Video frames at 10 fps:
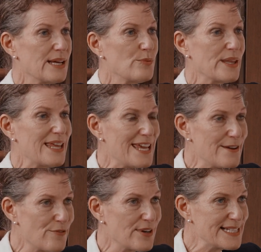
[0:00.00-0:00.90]
with
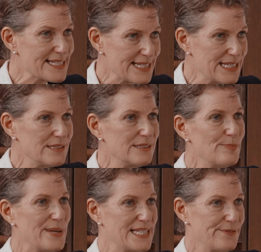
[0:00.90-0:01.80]
every single
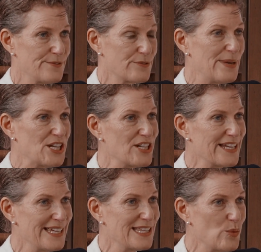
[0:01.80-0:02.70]
piece of information and
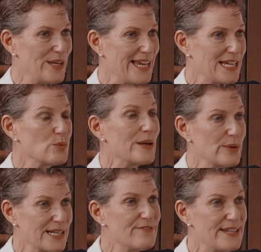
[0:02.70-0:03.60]
lead that we get, we
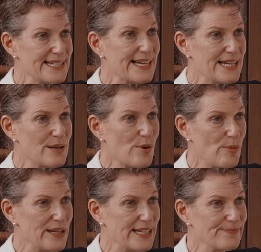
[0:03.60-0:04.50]
will investigate it
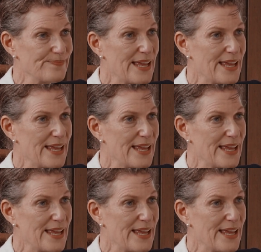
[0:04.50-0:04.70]
properly.